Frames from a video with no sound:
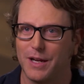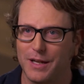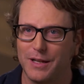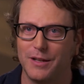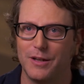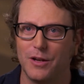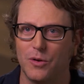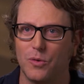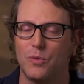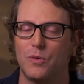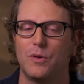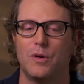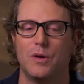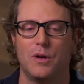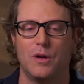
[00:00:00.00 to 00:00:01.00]
You know,
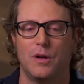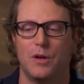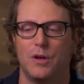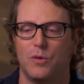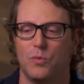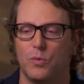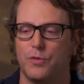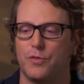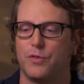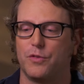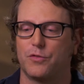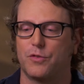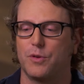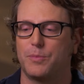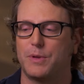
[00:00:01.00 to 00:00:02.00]
was the
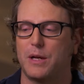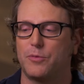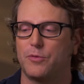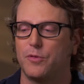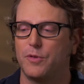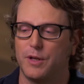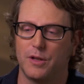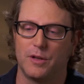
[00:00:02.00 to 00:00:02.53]
script absolutely